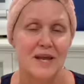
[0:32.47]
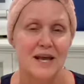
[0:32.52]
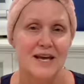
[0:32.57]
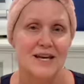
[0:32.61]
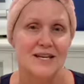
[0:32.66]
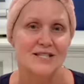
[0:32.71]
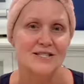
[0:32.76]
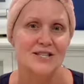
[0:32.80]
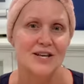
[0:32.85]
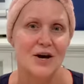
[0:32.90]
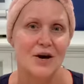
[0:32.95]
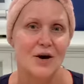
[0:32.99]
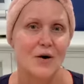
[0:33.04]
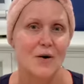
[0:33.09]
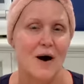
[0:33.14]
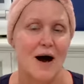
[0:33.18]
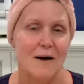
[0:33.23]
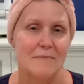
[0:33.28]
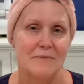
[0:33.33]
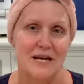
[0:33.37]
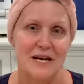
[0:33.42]
So
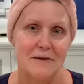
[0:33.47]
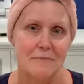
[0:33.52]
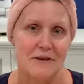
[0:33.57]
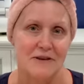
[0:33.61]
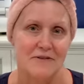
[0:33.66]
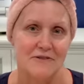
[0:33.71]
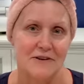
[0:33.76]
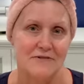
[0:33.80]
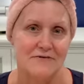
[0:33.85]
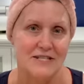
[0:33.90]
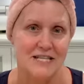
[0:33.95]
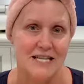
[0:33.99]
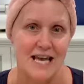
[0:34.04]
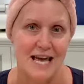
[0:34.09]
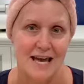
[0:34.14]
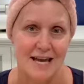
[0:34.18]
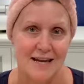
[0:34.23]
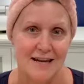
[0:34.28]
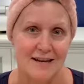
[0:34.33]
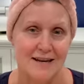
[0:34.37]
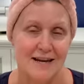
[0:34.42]
I'm going to be
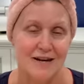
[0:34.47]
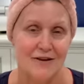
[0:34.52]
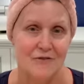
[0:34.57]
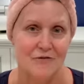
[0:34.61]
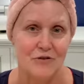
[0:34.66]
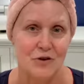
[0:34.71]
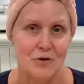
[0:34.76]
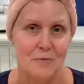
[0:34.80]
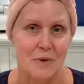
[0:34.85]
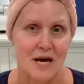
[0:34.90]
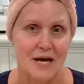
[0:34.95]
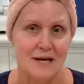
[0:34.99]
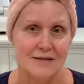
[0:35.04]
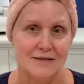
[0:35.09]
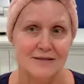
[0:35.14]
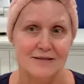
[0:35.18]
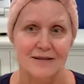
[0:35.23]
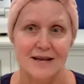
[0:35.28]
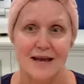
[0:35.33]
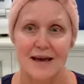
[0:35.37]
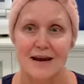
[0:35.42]
58 in a few months,
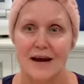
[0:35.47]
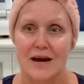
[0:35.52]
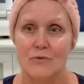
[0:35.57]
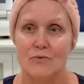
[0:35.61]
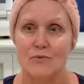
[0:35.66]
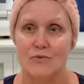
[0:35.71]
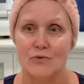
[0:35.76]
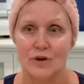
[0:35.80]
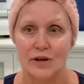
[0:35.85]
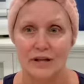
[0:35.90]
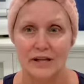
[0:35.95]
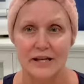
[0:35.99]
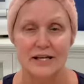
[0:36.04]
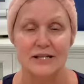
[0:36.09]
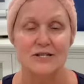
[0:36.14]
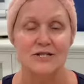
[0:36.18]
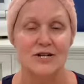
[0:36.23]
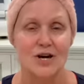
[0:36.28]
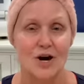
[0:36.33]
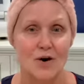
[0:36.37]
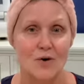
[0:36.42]
and I really
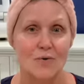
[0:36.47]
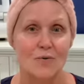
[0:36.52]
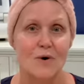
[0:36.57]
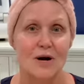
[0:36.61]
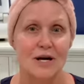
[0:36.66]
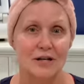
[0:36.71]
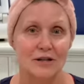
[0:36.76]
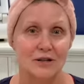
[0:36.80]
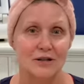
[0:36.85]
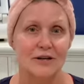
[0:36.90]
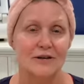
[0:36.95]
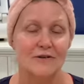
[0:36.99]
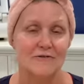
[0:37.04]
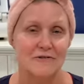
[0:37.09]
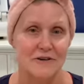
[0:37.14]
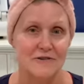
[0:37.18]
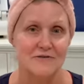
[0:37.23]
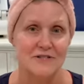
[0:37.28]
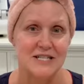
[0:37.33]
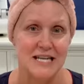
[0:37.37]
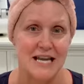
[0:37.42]
don't want to look
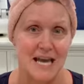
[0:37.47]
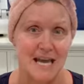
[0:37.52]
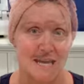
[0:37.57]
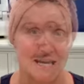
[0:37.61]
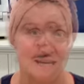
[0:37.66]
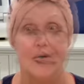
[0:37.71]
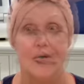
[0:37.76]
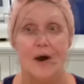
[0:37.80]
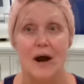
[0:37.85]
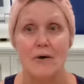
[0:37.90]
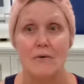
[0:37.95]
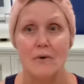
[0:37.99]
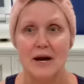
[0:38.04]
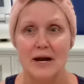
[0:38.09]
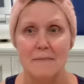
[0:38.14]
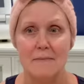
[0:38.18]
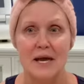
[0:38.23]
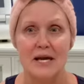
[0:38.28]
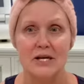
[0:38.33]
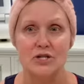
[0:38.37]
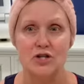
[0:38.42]
58. So I want to
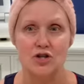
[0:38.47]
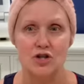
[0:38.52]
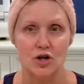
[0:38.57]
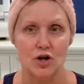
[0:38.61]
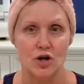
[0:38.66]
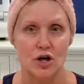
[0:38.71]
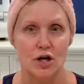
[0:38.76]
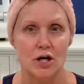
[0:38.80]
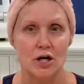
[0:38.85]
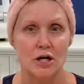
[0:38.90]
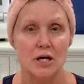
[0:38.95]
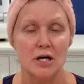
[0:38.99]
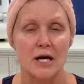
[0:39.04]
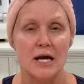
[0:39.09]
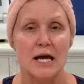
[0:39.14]
make sure